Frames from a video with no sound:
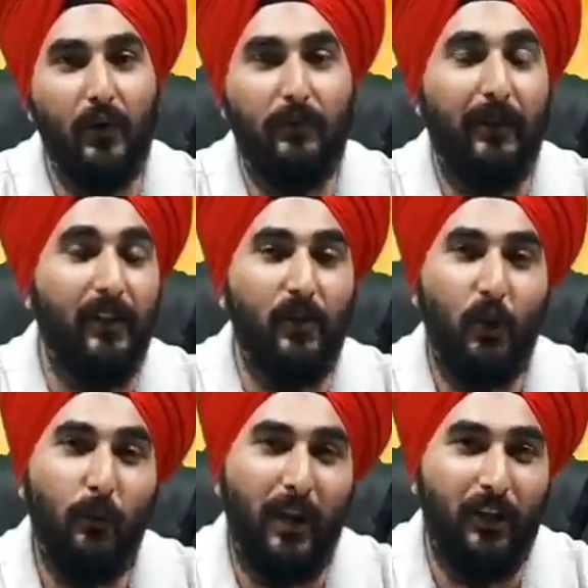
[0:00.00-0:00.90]
to spend
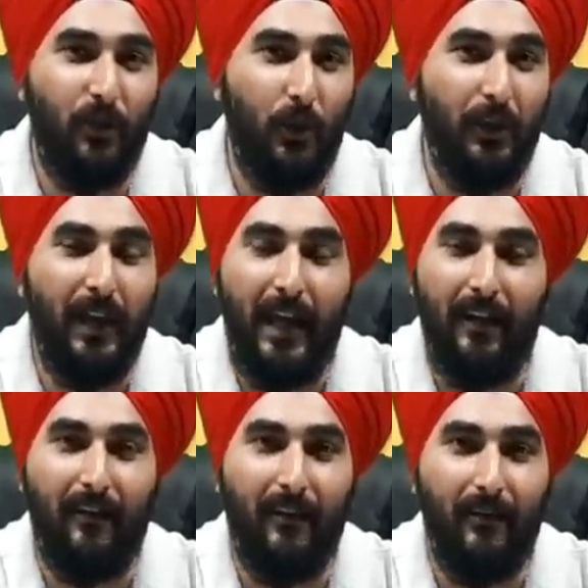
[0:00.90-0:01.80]
too much on
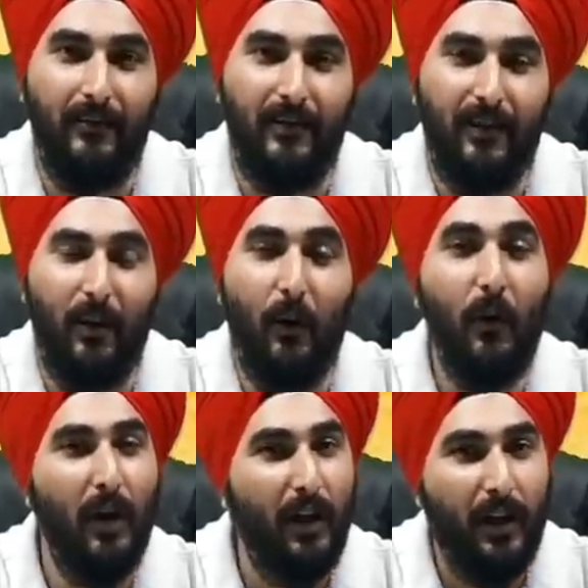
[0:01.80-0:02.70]
haircuts, so
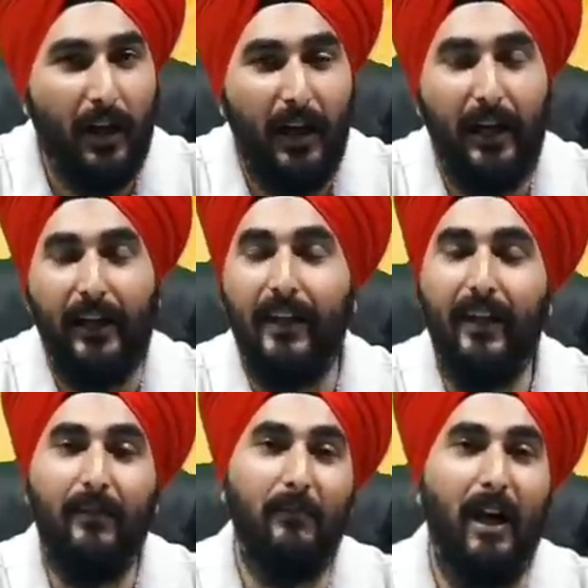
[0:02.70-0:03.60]
I
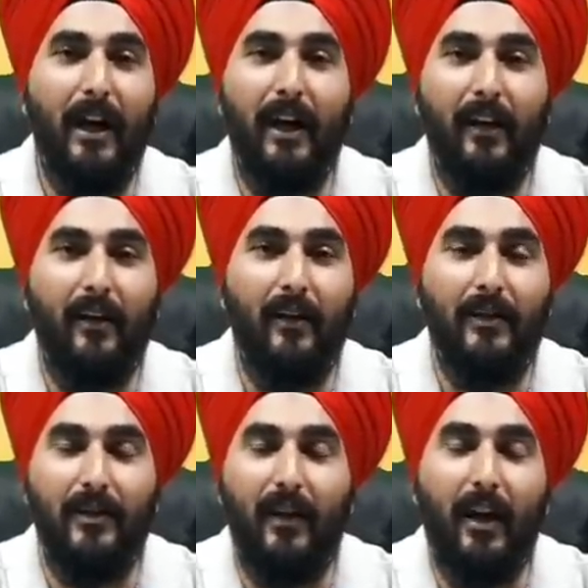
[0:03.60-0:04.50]
get my
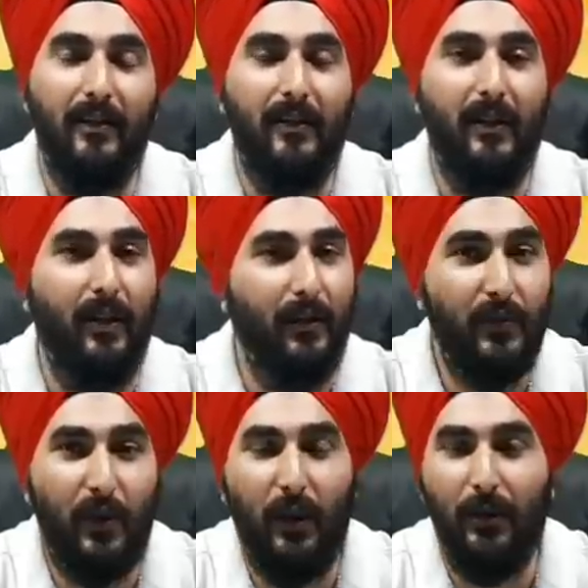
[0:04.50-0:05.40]
haircut under
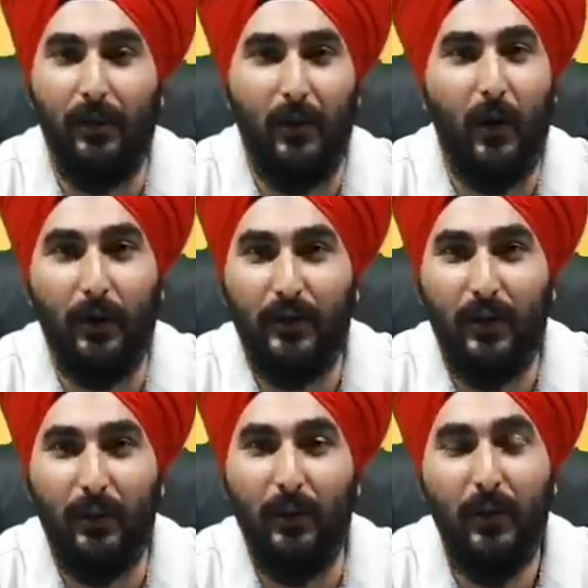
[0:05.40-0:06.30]
$1 or
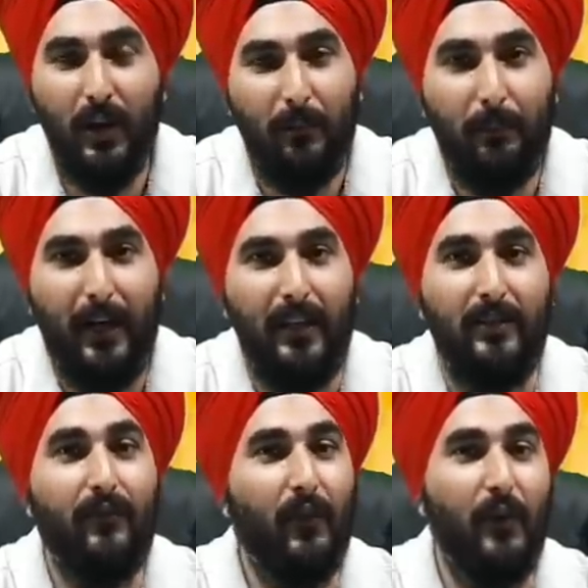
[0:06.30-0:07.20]
$2,
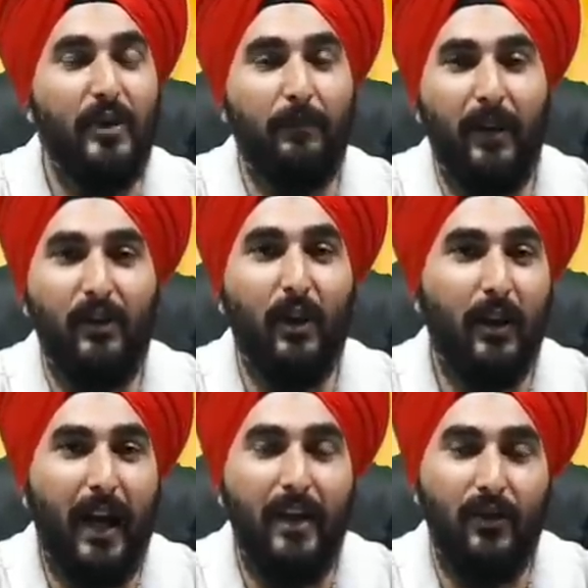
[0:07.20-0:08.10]
but for special
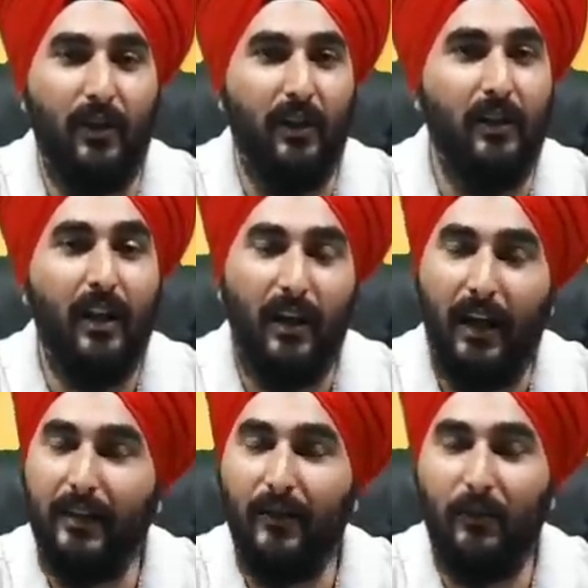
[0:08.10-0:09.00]
occasion,
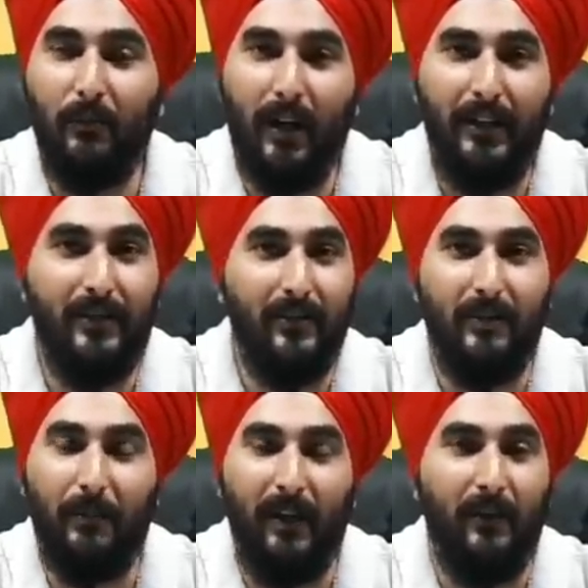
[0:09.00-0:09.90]
I don't mind to
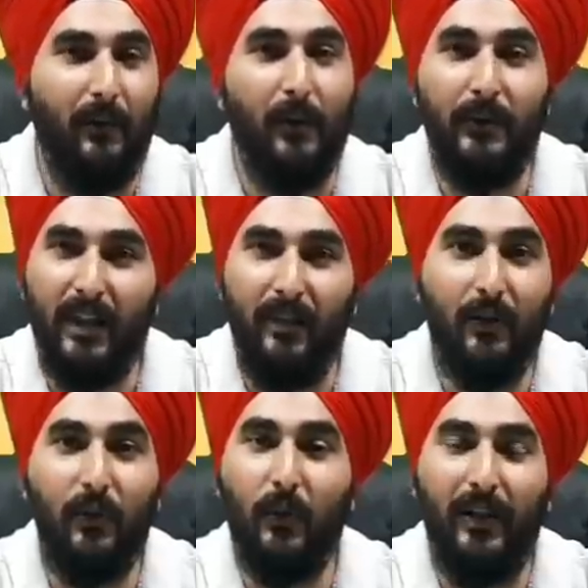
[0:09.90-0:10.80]
spend around $10
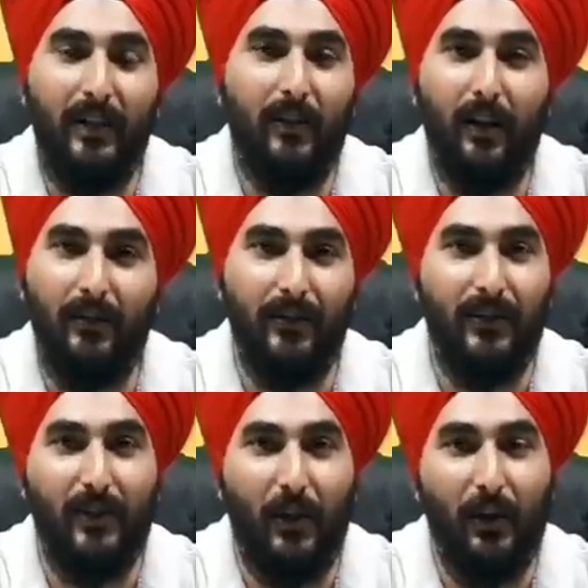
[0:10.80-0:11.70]
to
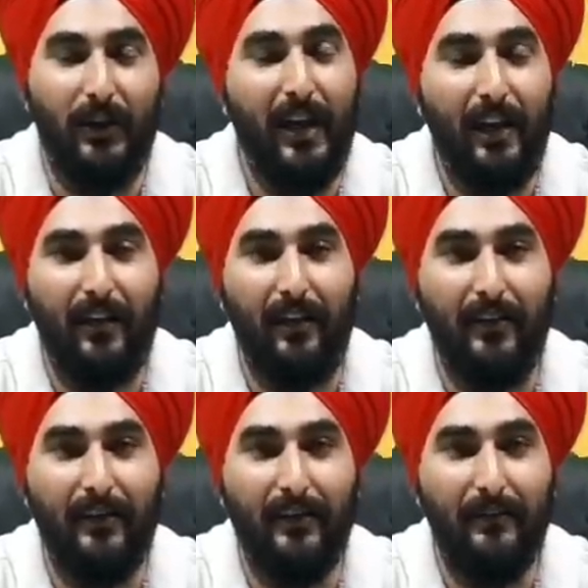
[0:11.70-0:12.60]
$20 on
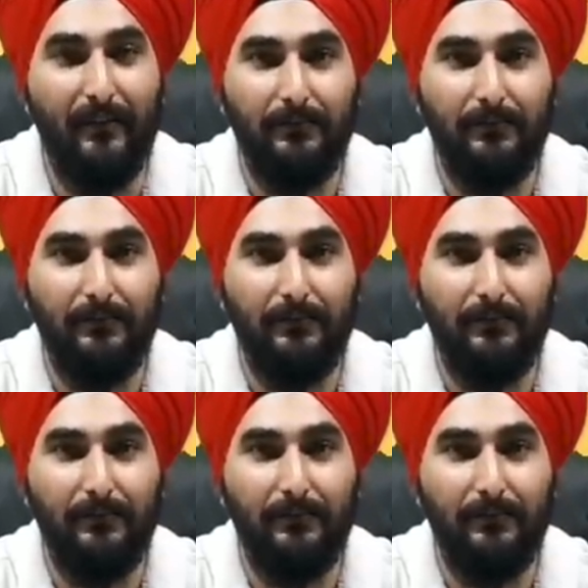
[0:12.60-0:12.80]
haircuts.